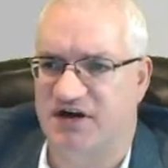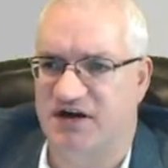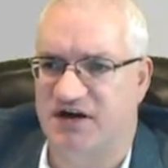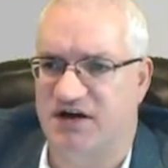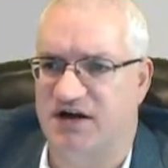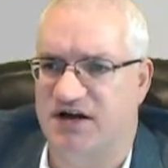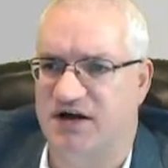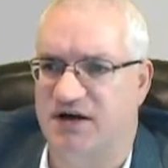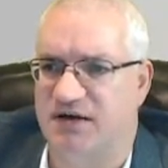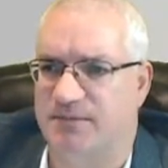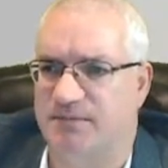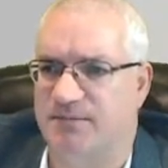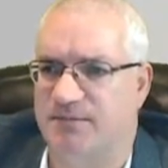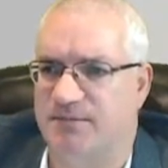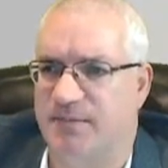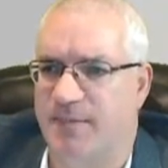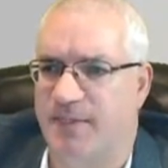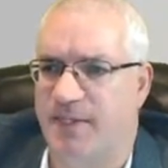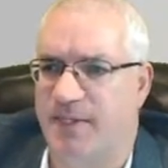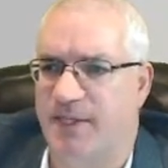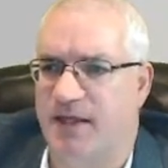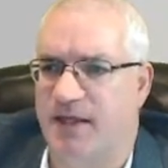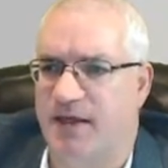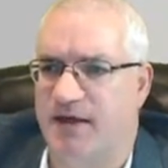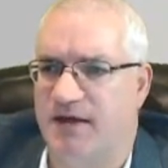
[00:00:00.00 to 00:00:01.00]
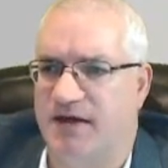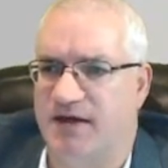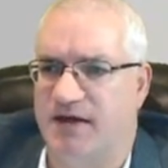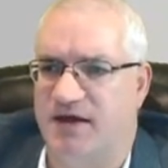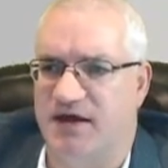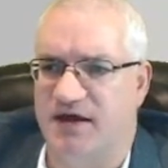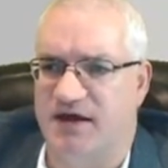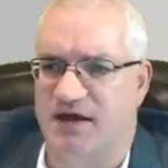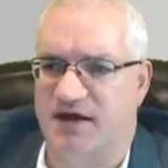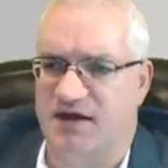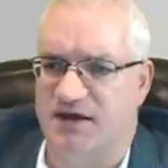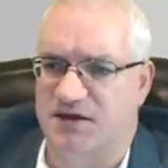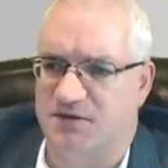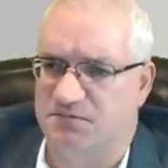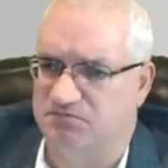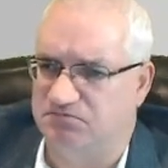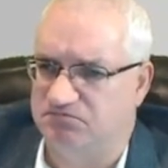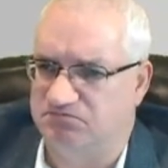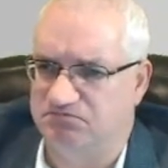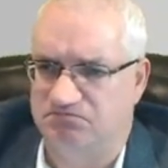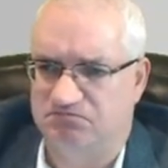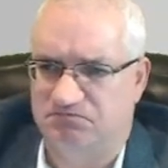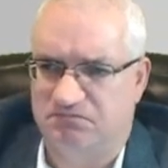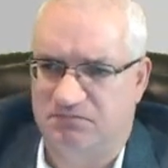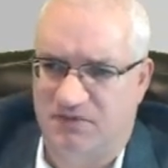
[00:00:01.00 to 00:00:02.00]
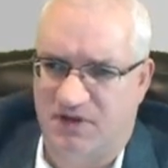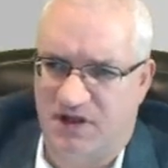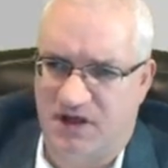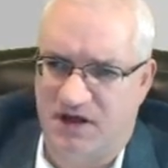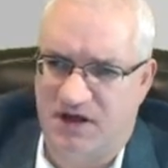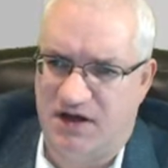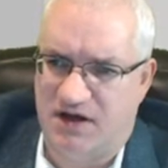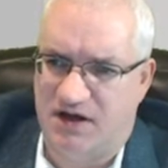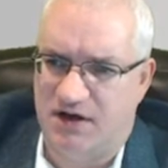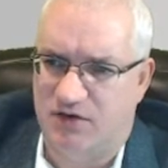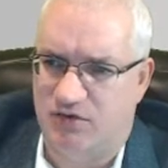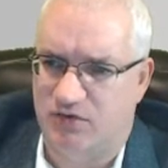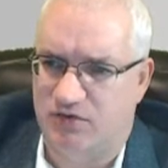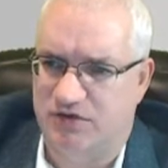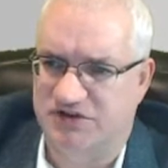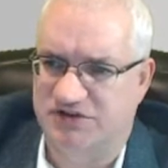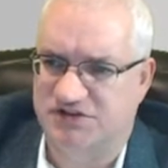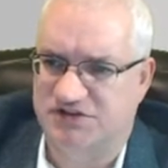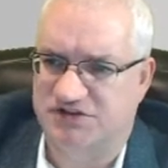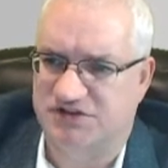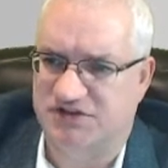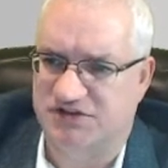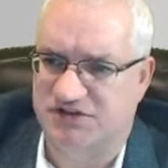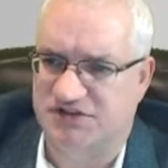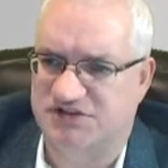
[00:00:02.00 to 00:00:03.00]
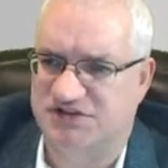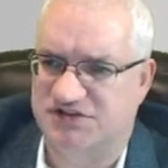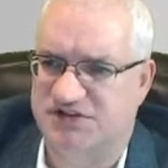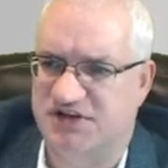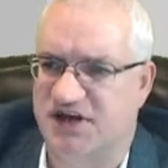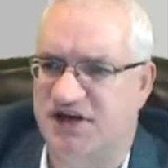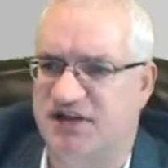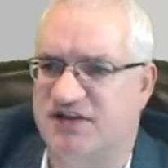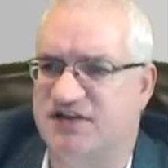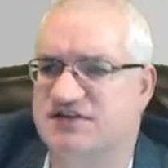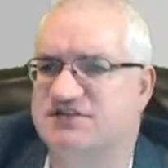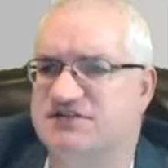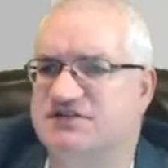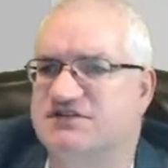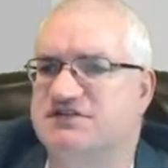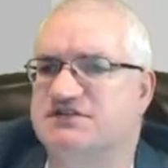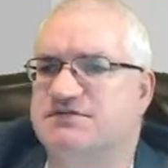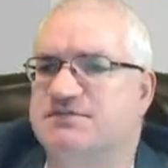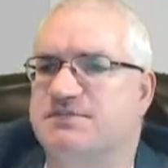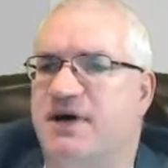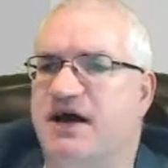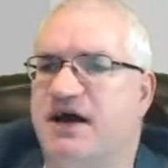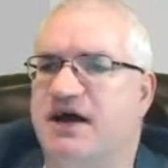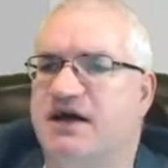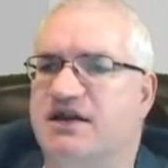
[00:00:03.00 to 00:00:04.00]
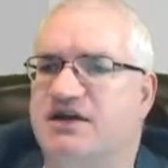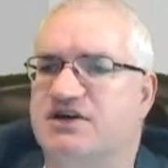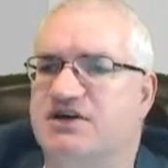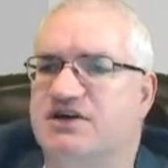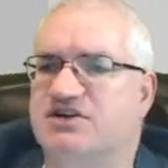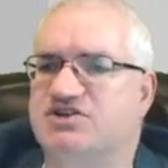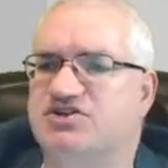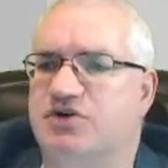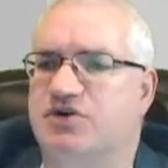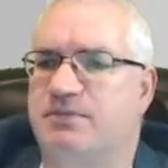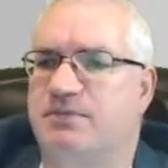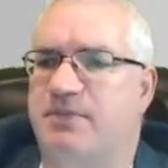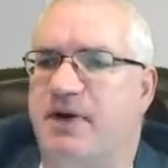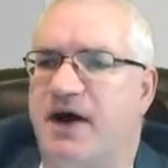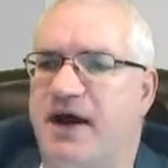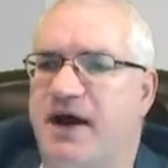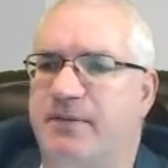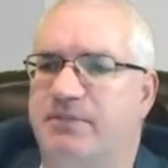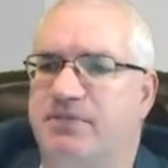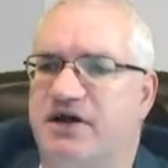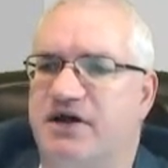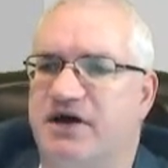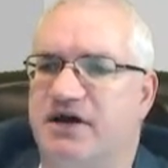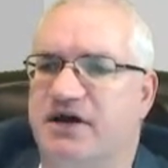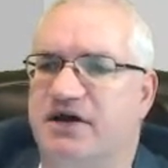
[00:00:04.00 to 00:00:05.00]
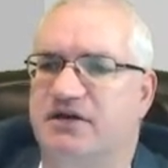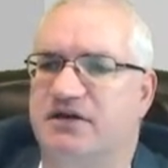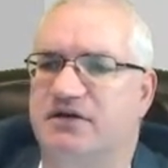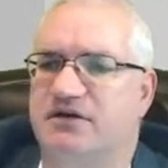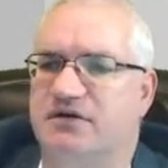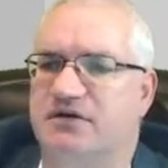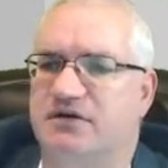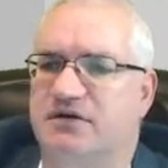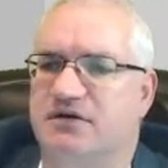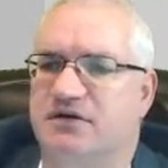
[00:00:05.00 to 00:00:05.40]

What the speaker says: And we're just going to say this is my initial pipeline.